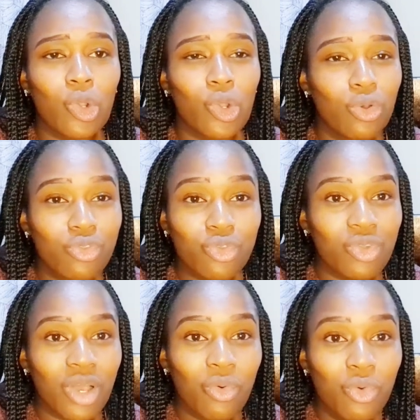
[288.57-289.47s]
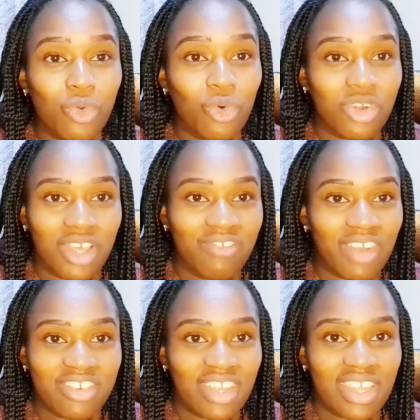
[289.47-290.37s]
close to Nakuru or
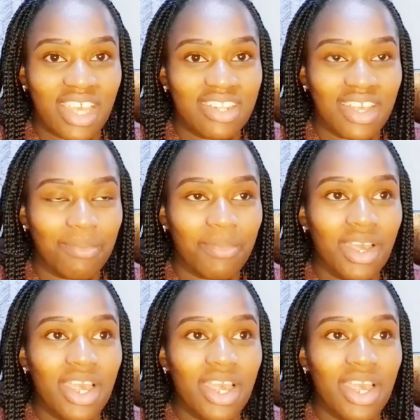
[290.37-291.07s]
Naivasha at that time,